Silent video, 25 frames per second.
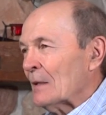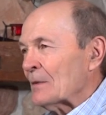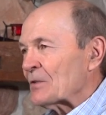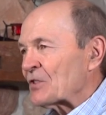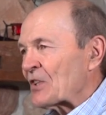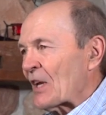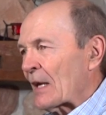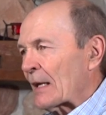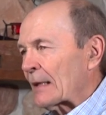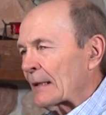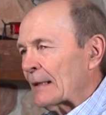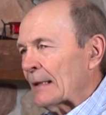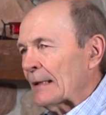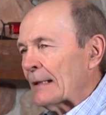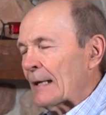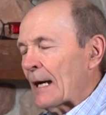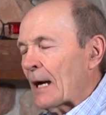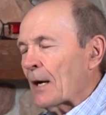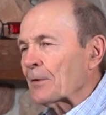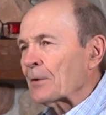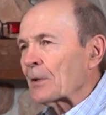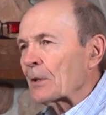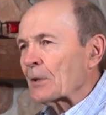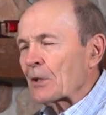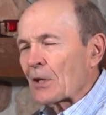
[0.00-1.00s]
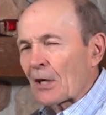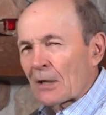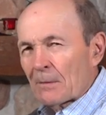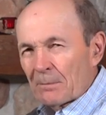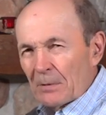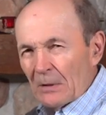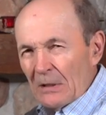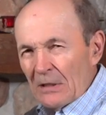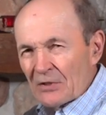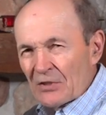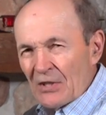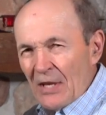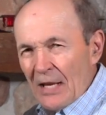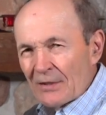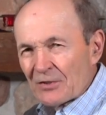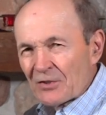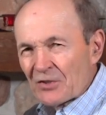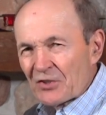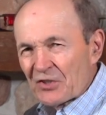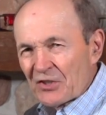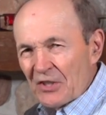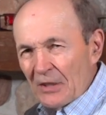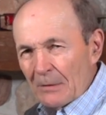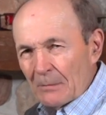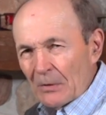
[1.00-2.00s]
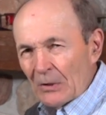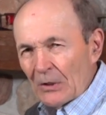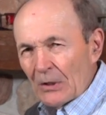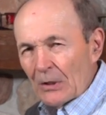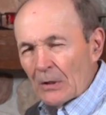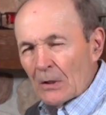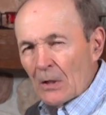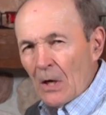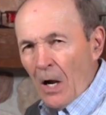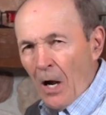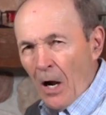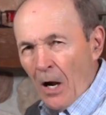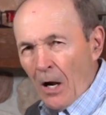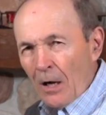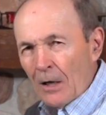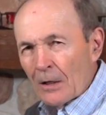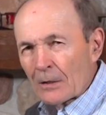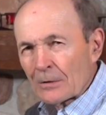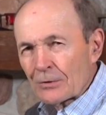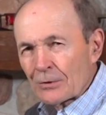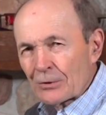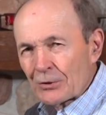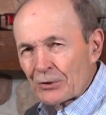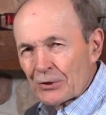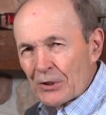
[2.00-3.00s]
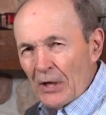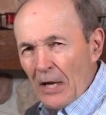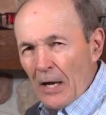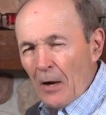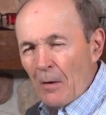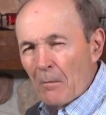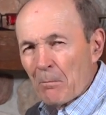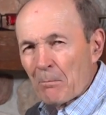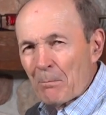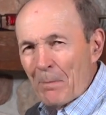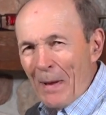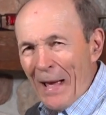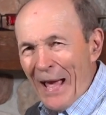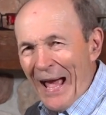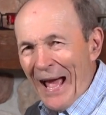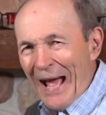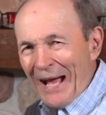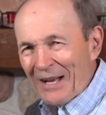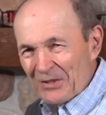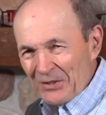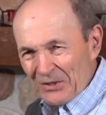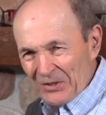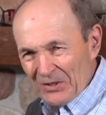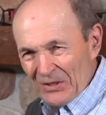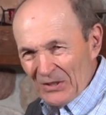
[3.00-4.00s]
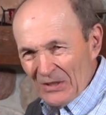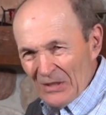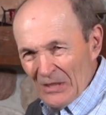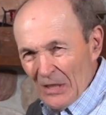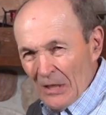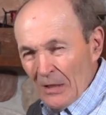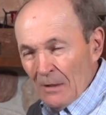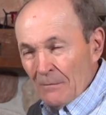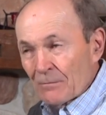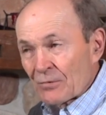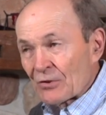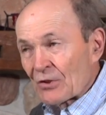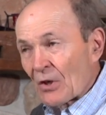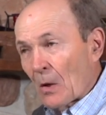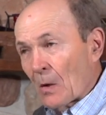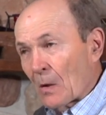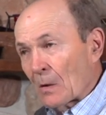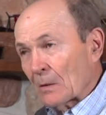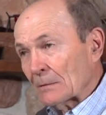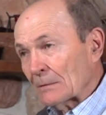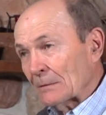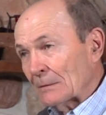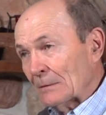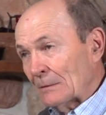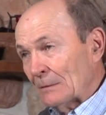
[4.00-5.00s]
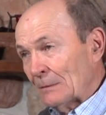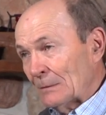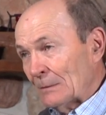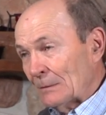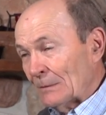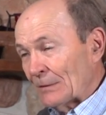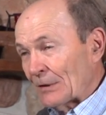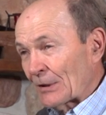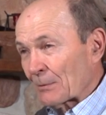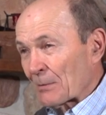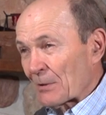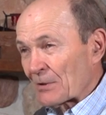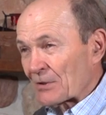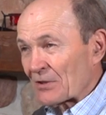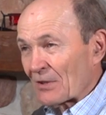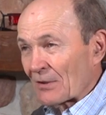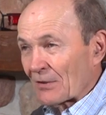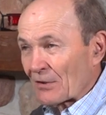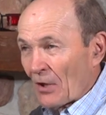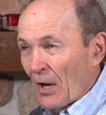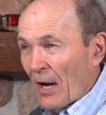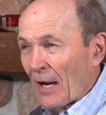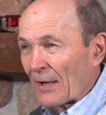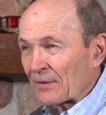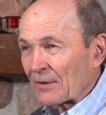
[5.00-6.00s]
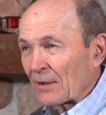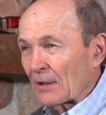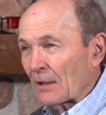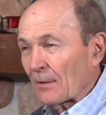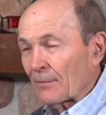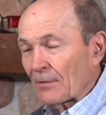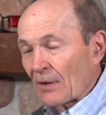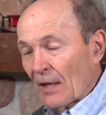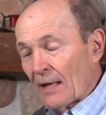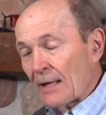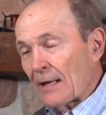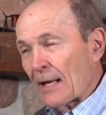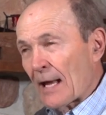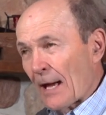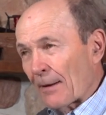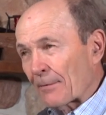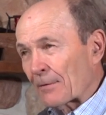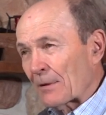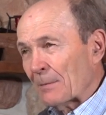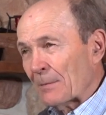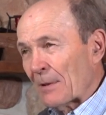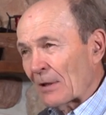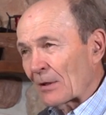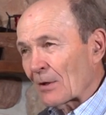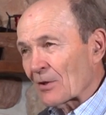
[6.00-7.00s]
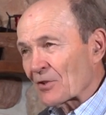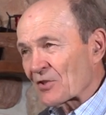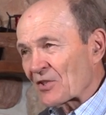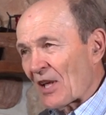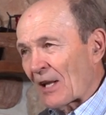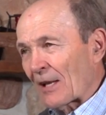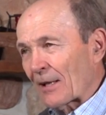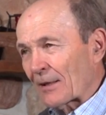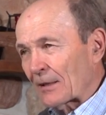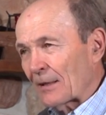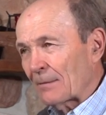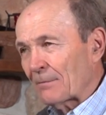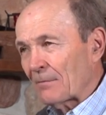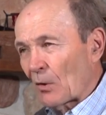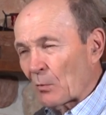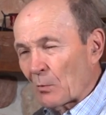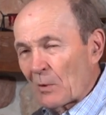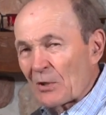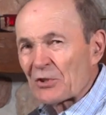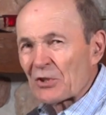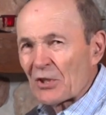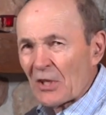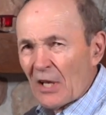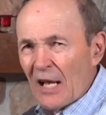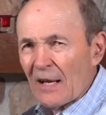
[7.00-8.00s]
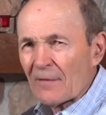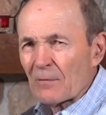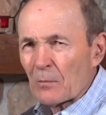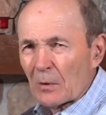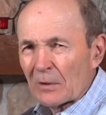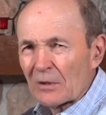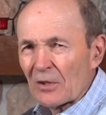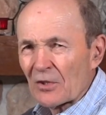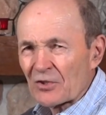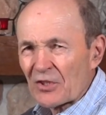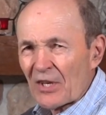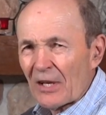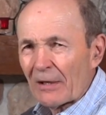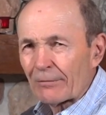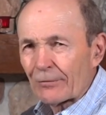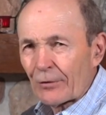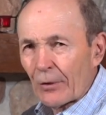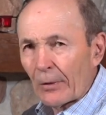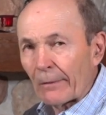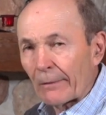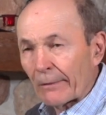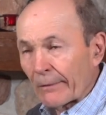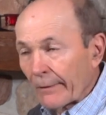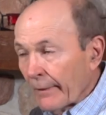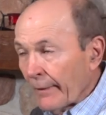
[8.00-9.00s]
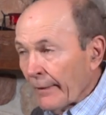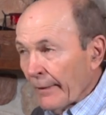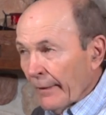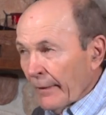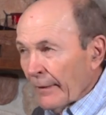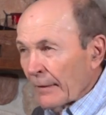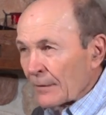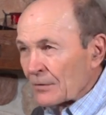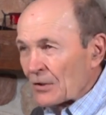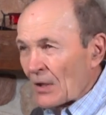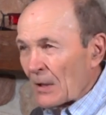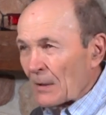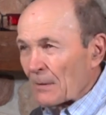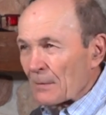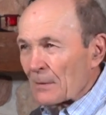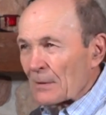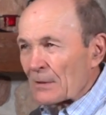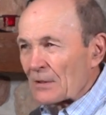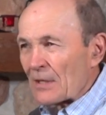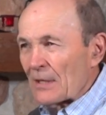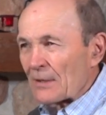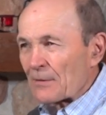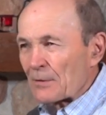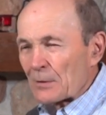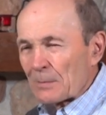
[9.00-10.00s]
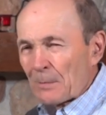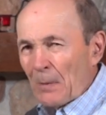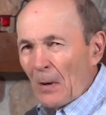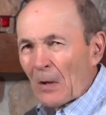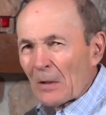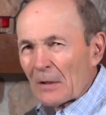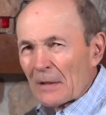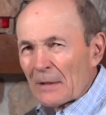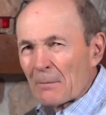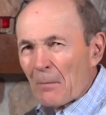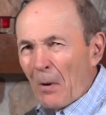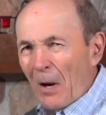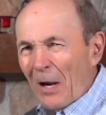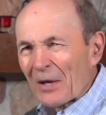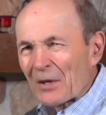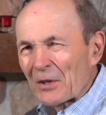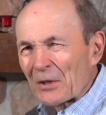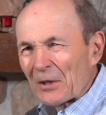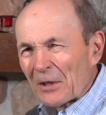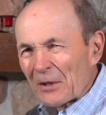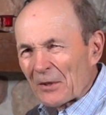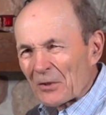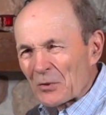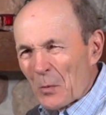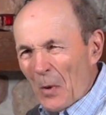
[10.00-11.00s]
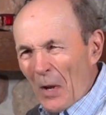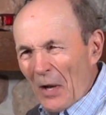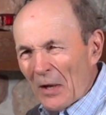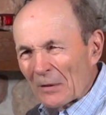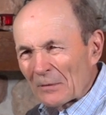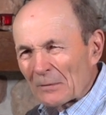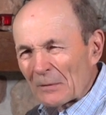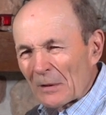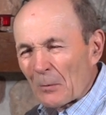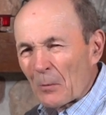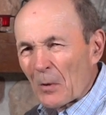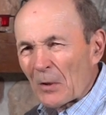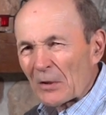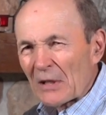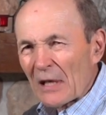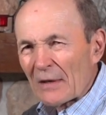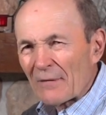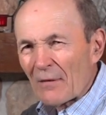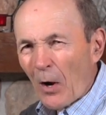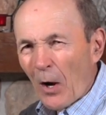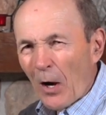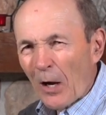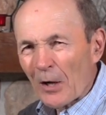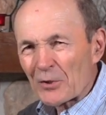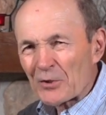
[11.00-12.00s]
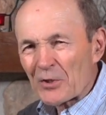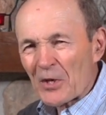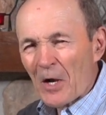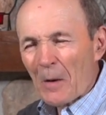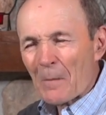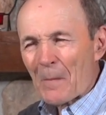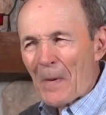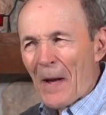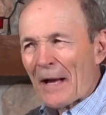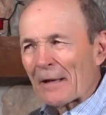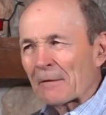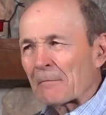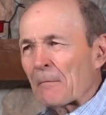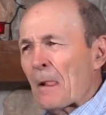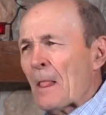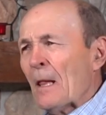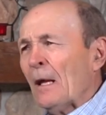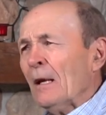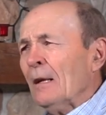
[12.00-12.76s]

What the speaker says: Secondly, other companies had similar hard shell packs. So there was the thought that if they have them and are selling them, then we should have one to sell too. So it was partly marketing as well. They wanted to have a hard shell pack.